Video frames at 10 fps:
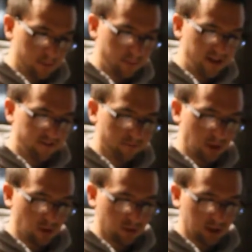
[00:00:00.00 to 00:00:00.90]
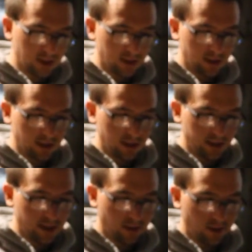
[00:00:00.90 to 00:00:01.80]
Beef bone
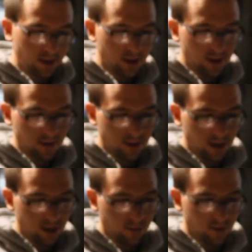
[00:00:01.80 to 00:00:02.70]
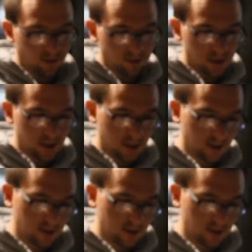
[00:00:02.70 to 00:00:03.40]
in arm roast.